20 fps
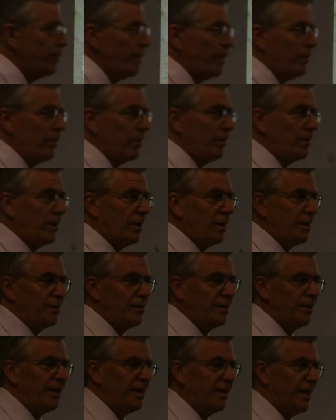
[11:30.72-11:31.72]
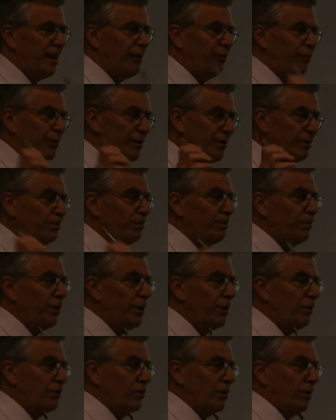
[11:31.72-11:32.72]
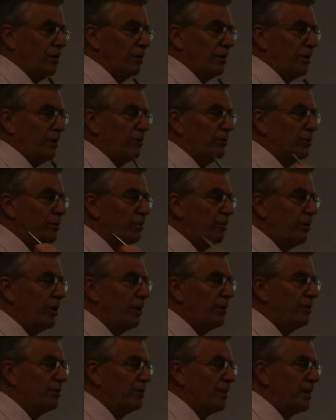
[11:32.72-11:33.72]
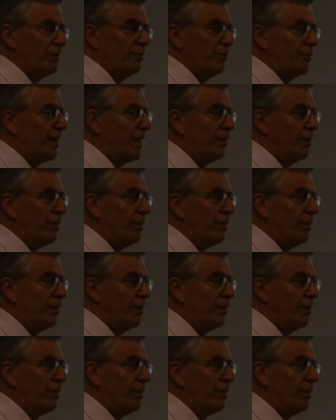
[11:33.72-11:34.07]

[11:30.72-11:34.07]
to remember Sydney Cove was a penal colony, it was a penal settlement.